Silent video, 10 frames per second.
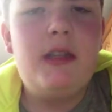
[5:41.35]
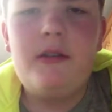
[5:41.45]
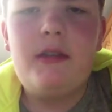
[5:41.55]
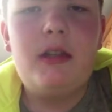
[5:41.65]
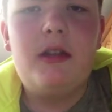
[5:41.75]

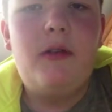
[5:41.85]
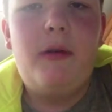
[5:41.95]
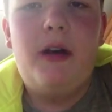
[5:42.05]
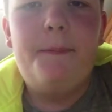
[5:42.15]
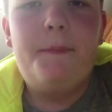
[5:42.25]
those didn't go
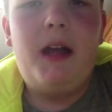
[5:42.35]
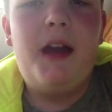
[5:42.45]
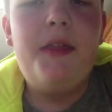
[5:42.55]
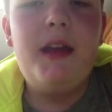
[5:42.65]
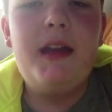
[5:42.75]
well.
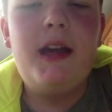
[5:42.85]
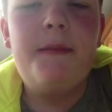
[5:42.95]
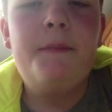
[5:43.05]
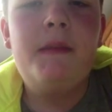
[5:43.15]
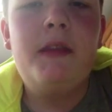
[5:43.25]
I think
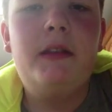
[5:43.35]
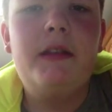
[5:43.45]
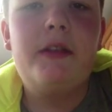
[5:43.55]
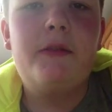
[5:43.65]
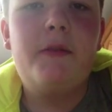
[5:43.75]
the
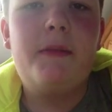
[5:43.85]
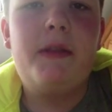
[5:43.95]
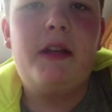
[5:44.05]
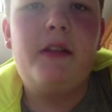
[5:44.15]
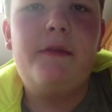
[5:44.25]
Lizard would have
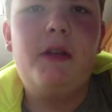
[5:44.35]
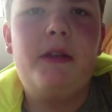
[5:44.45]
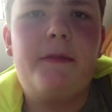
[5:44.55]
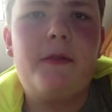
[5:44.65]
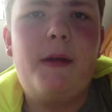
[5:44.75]
been a good
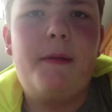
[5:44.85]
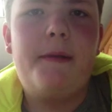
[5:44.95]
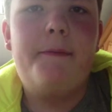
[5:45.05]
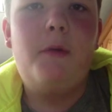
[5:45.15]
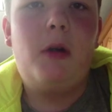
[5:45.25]
villain for
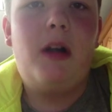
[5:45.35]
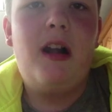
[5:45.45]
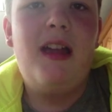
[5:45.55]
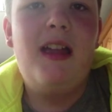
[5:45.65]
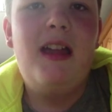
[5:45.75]
Spider-Man 4.
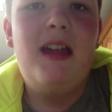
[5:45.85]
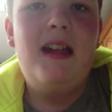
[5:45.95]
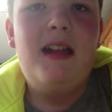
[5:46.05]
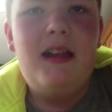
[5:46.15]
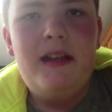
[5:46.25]

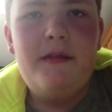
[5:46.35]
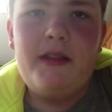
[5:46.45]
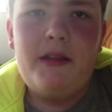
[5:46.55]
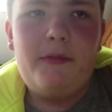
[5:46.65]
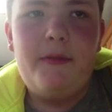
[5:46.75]
He was
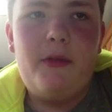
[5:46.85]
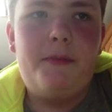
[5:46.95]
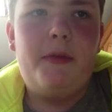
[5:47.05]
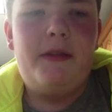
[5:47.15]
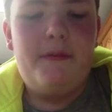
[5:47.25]
in the
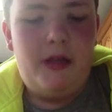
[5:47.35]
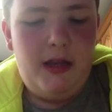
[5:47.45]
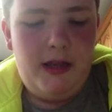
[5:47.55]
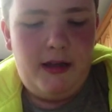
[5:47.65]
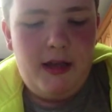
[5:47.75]
reboot, but
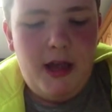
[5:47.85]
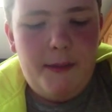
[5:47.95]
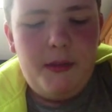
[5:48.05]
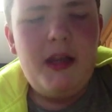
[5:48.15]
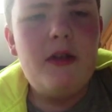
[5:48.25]

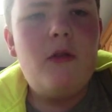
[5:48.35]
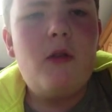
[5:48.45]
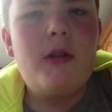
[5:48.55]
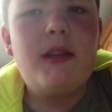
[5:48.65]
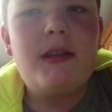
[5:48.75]
but then of
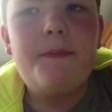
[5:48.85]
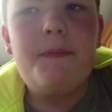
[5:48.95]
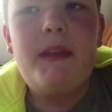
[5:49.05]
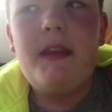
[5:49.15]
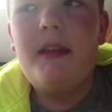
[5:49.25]
course,
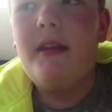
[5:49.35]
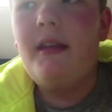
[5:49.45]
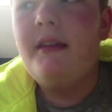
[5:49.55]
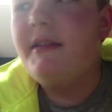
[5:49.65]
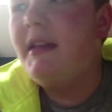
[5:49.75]

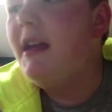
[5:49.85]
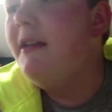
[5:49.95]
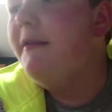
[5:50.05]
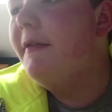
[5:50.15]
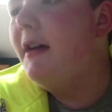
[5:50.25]
instead
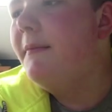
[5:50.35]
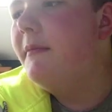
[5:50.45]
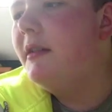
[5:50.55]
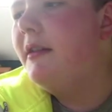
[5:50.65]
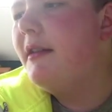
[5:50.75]
of
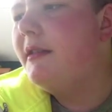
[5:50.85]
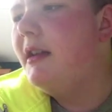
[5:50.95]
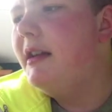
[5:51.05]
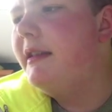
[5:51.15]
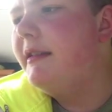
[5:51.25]

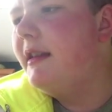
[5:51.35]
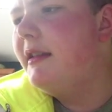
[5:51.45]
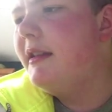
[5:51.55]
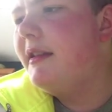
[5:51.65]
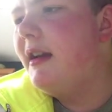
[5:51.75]
2009,
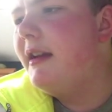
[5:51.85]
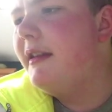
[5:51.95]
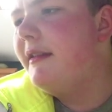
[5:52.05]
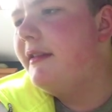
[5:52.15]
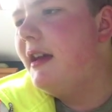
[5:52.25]
they decided
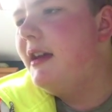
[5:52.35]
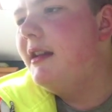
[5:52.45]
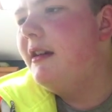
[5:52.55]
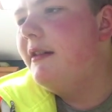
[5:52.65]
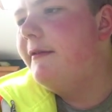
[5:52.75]
instead
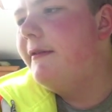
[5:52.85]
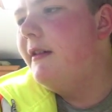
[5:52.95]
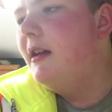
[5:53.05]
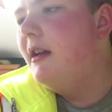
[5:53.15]
of